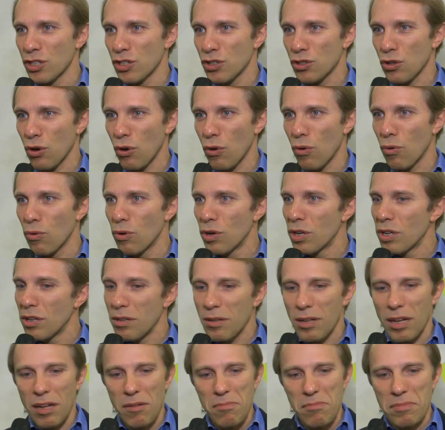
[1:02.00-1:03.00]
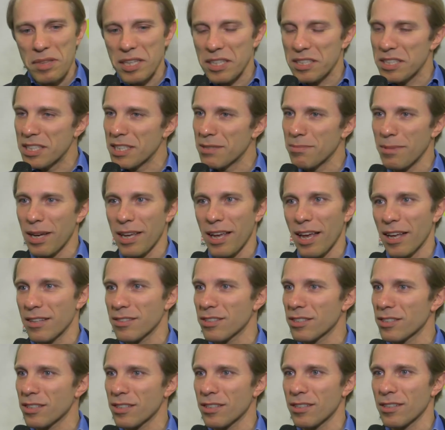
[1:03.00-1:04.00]
So um, this is my
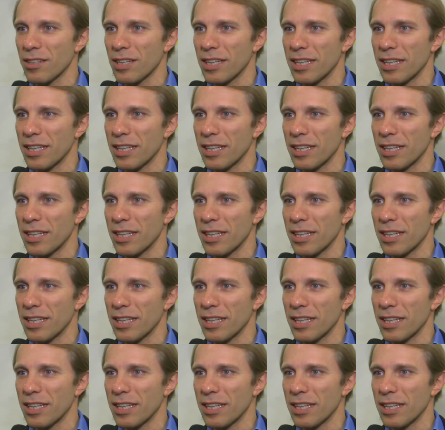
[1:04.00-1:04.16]
answer.